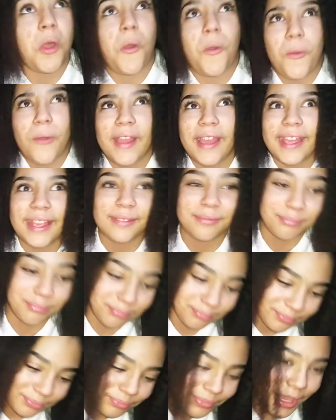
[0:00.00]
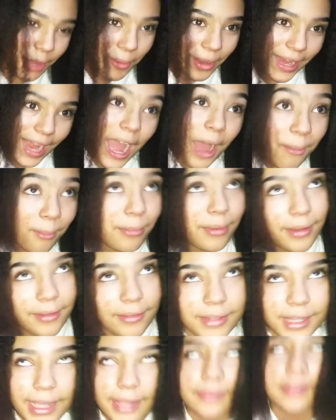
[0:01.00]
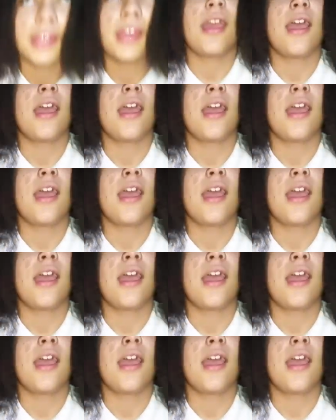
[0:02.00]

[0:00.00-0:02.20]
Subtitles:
Okay, now I am, but okay.